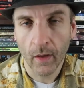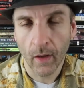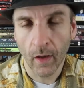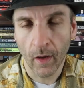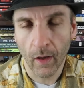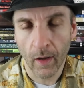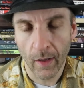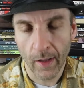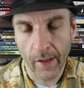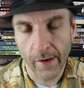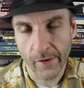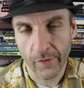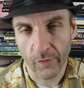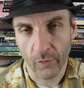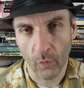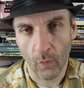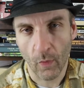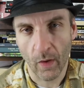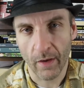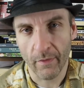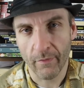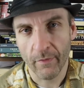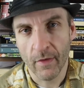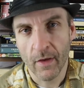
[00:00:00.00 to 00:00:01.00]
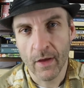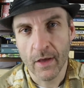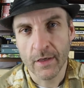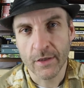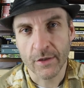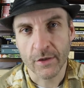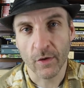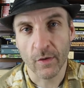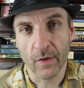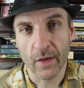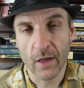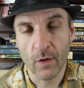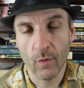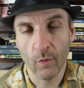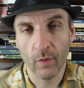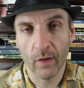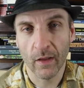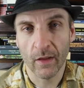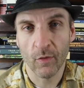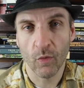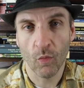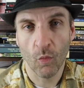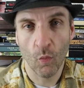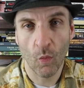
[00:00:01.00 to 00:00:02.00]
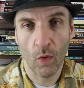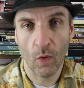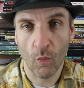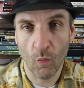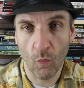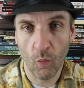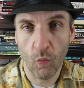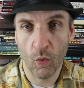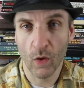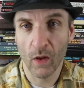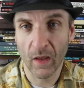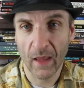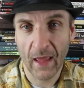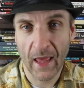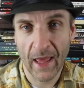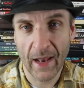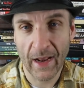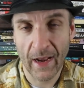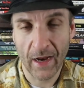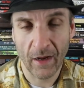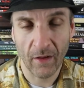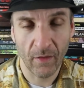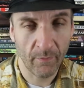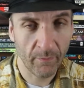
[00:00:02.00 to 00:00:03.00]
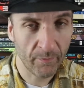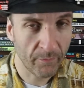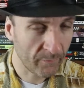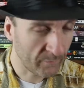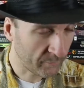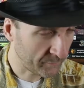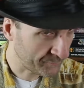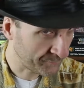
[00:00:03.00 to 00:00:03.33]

uh, and his wife. So he will will will head out,